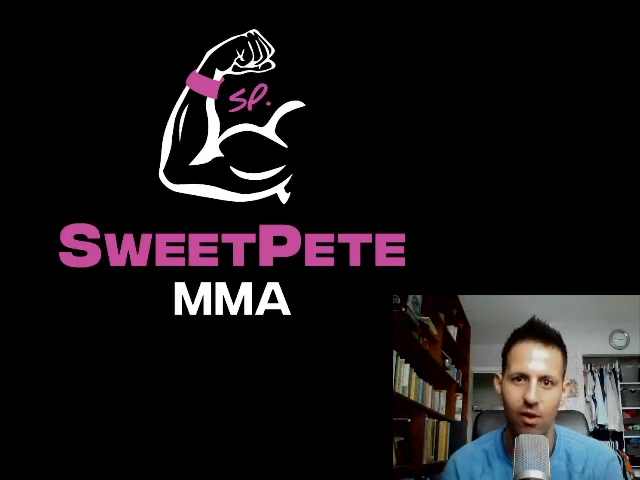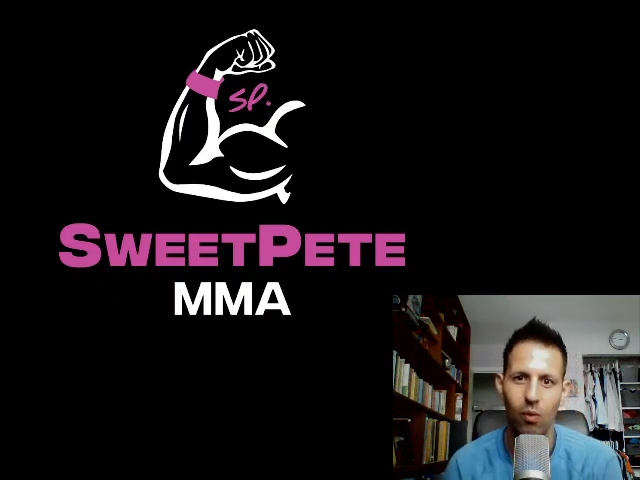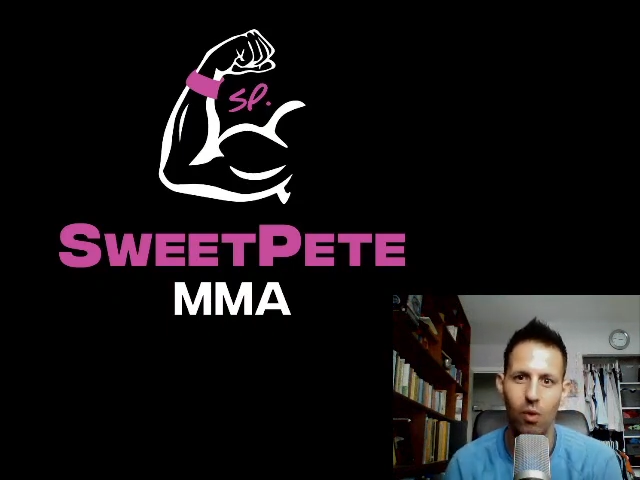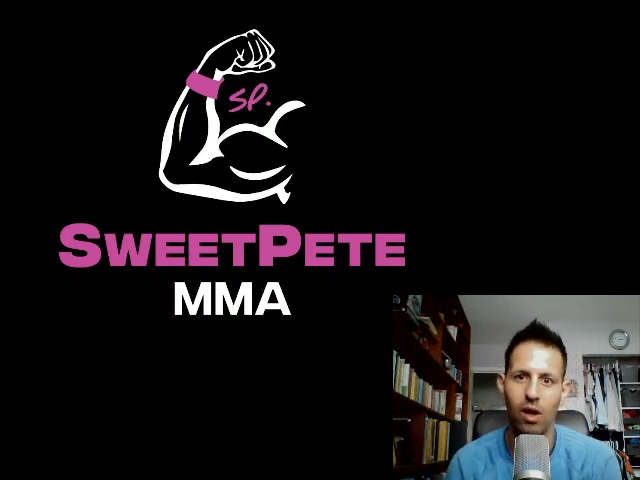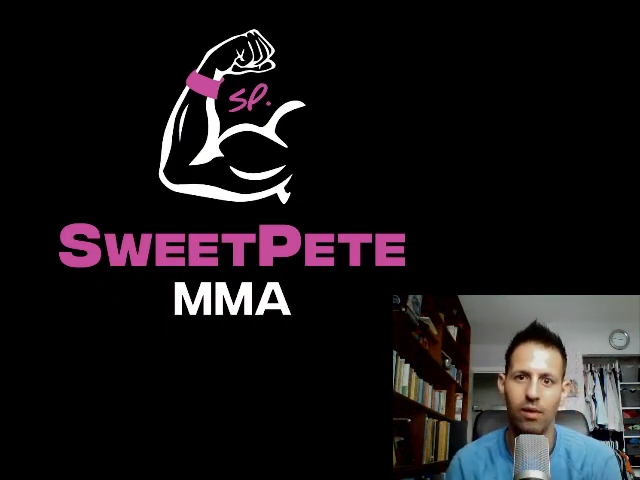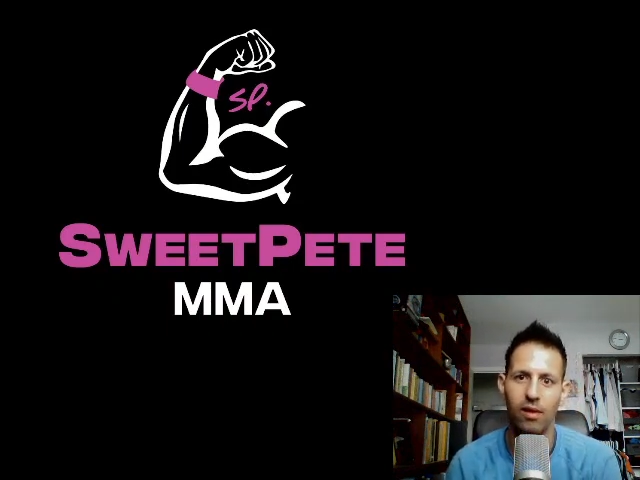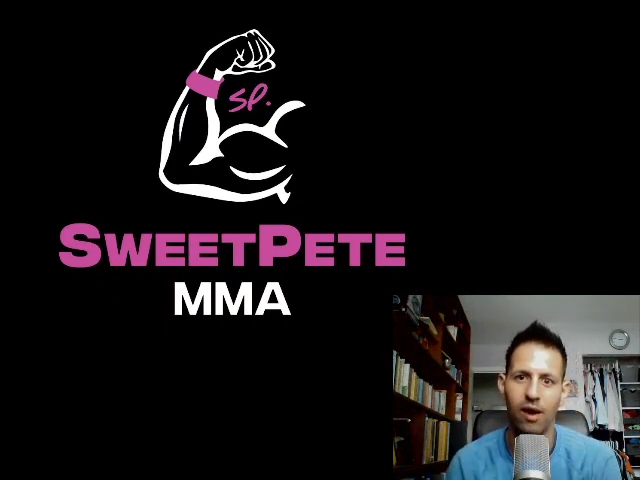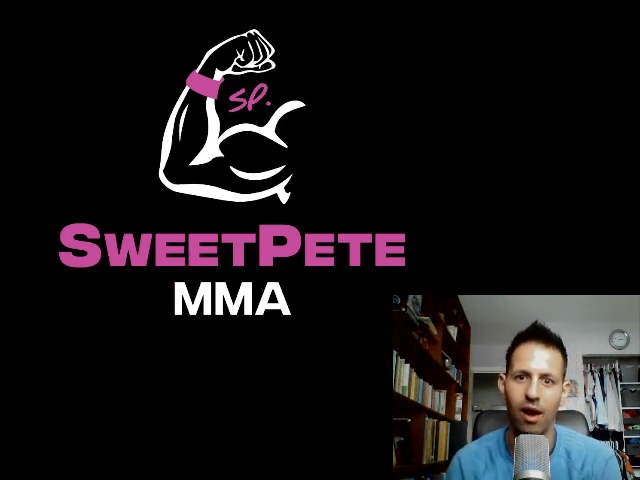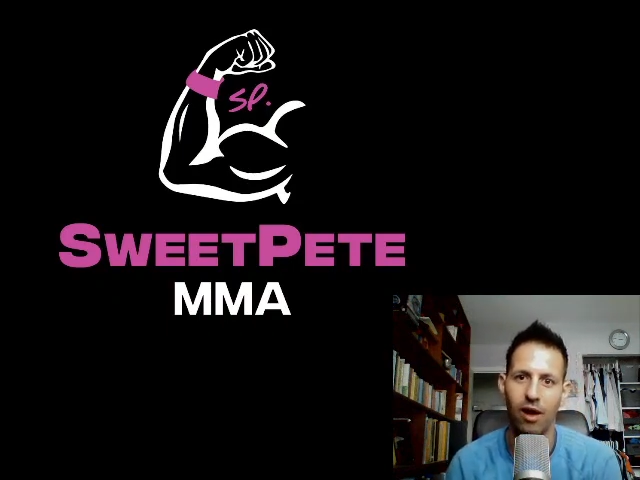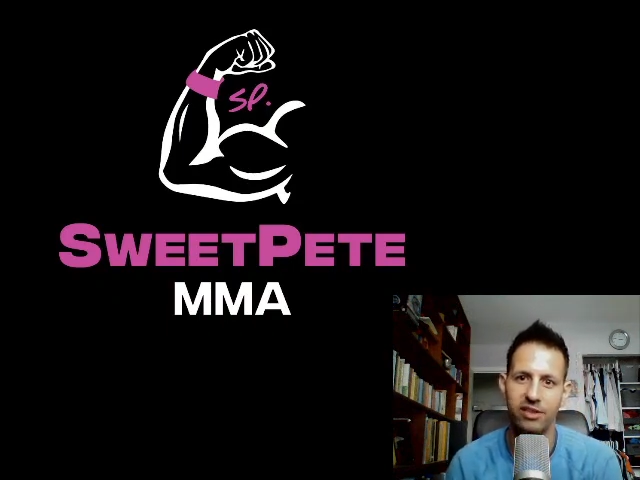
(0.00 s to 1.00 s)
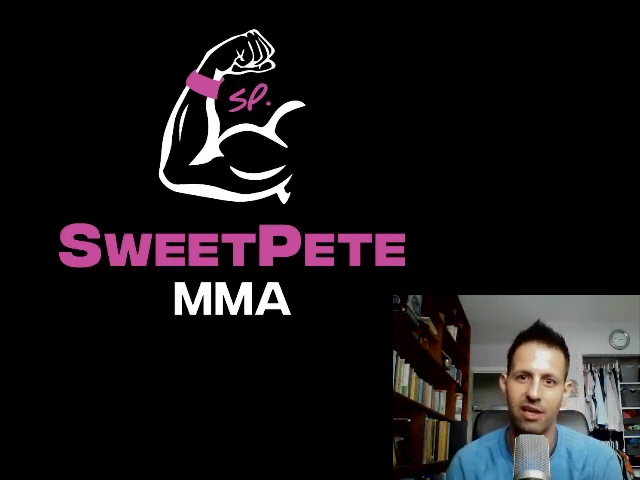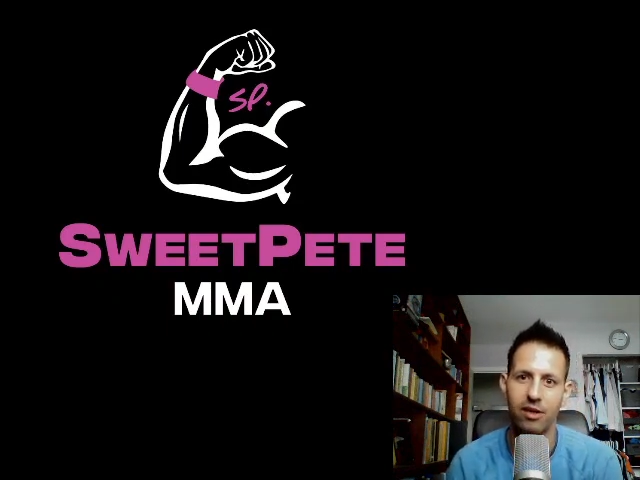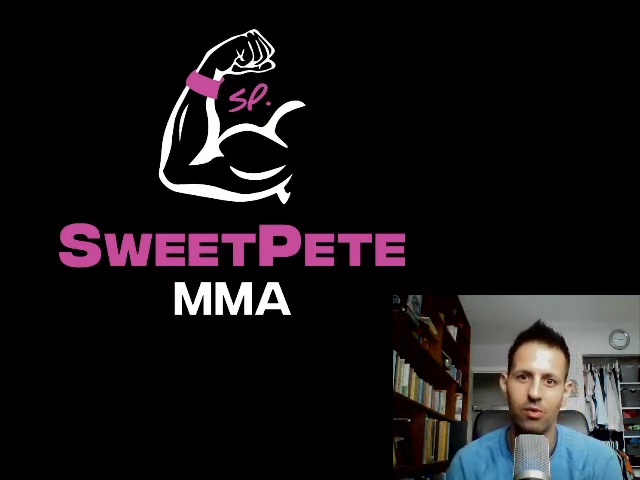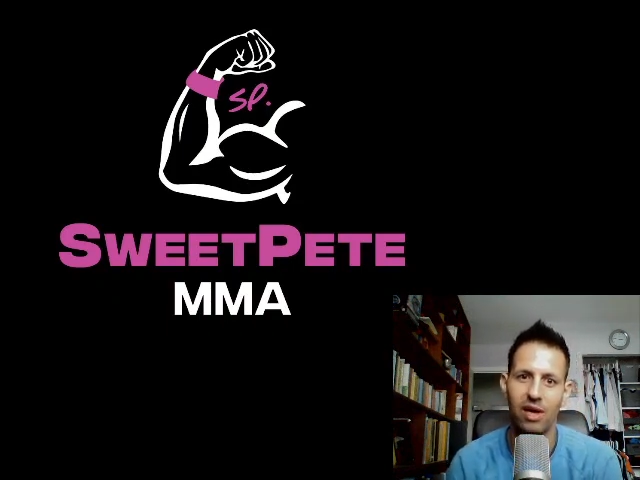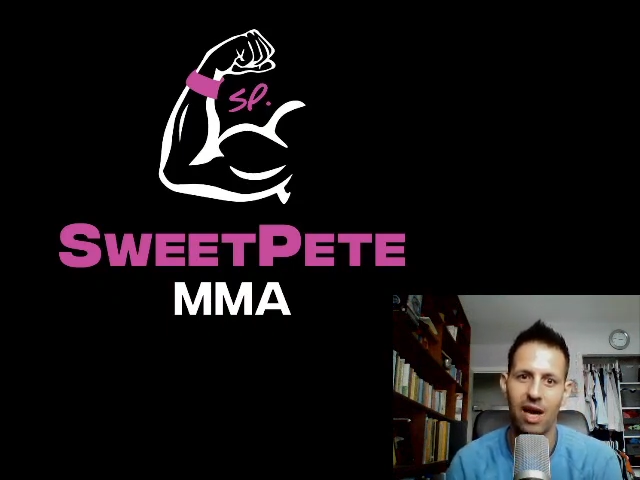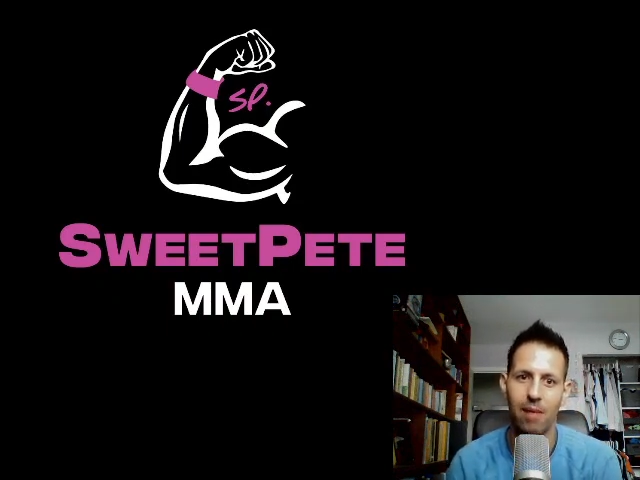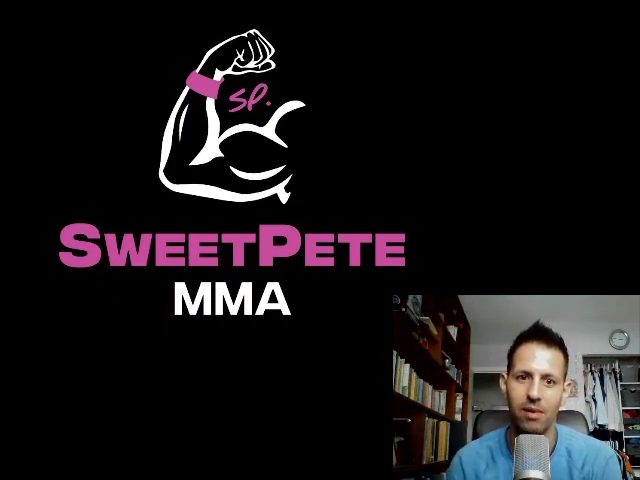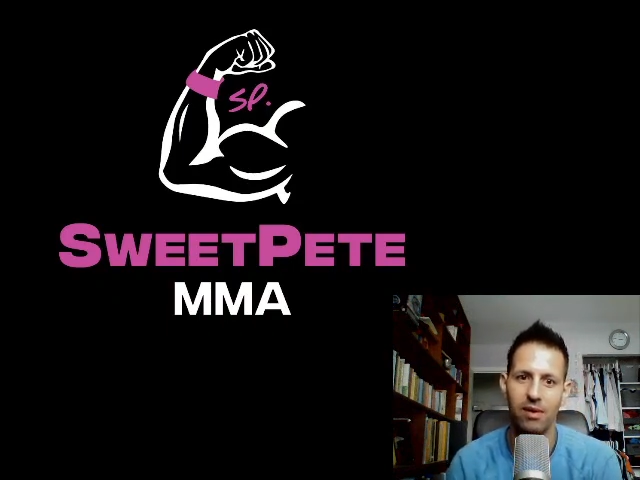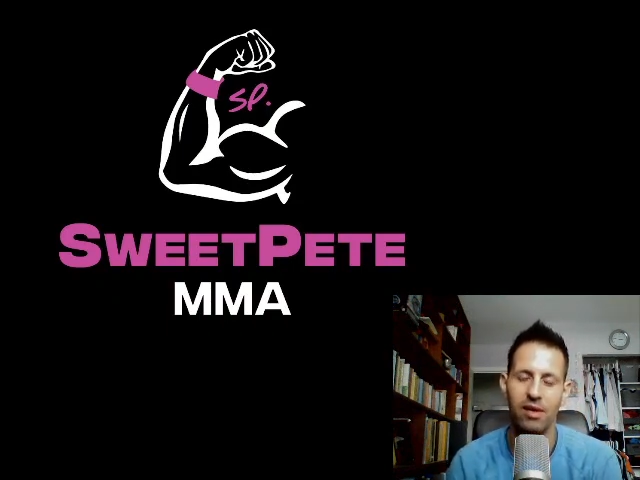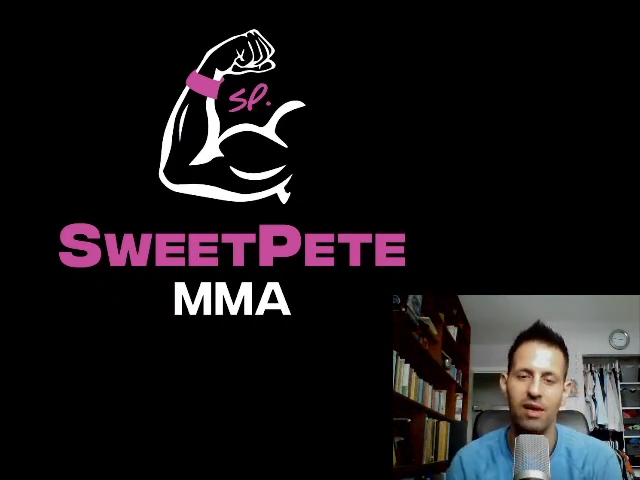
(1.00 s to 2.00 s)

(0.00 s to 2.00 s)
Well, I'll tell you what happened.